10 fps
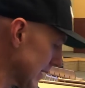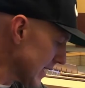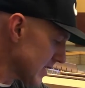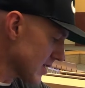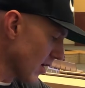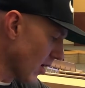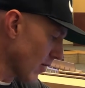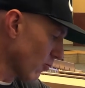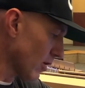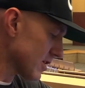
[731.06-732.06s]
least
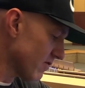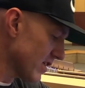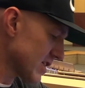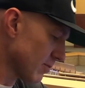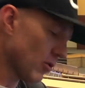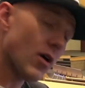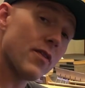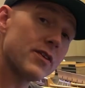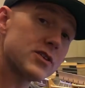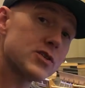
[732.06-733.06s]
on what's visible on
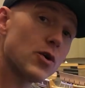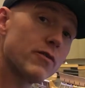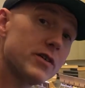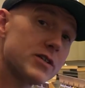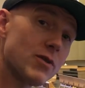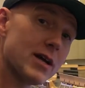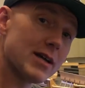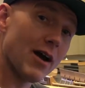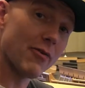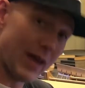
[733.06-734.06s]
the surface right
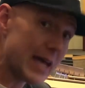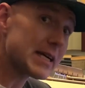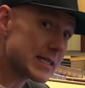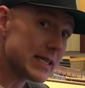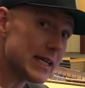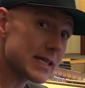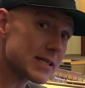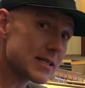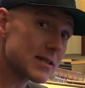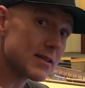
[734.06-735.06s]
now. They
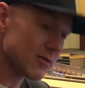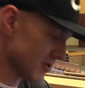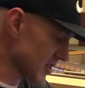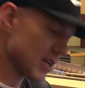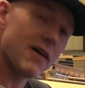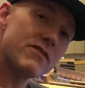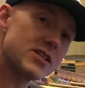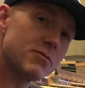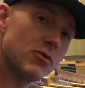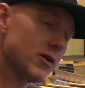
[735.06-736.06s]
exist, they're just not
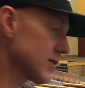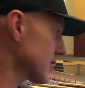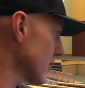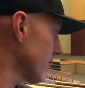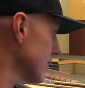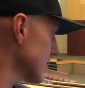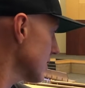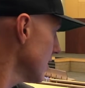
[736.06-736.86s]
visible on the surface.